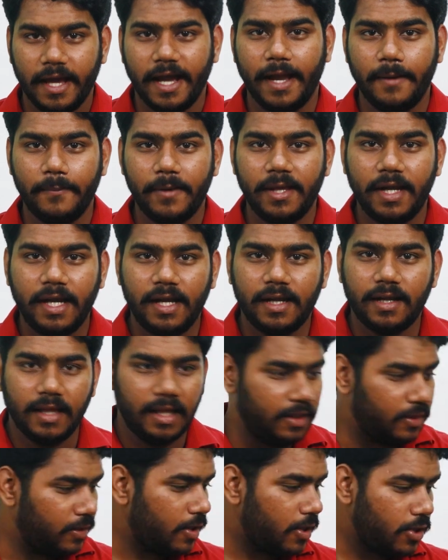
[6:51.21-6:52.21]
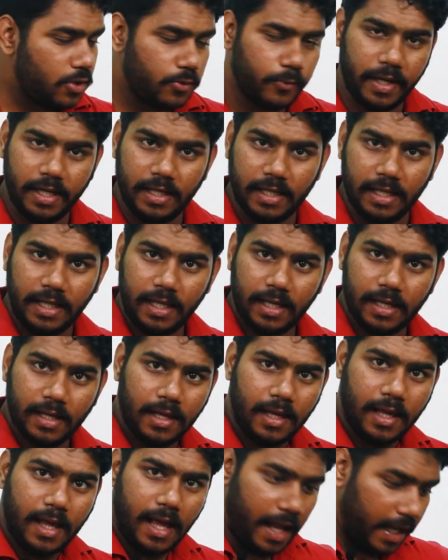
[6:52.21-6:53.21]
Am I right? In this 20,
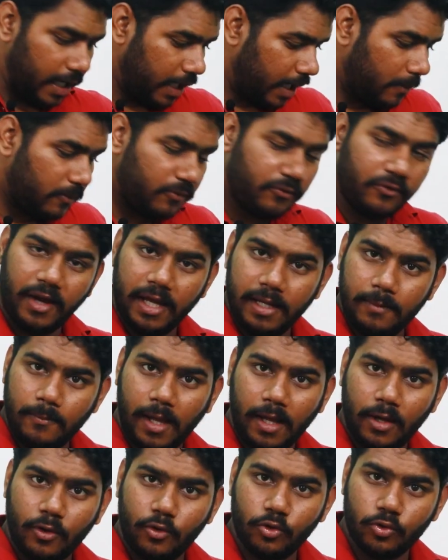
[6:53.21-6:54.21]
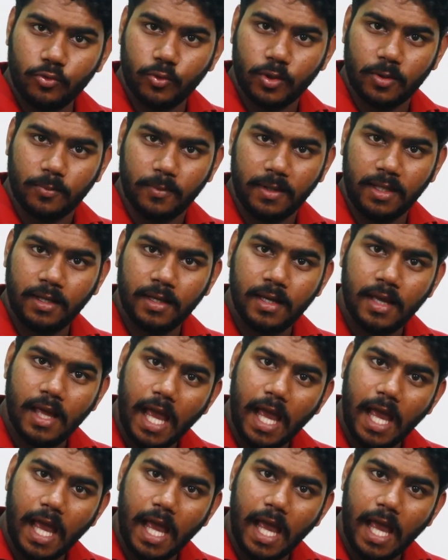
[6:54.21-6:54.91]
I kept 5 mangoes with me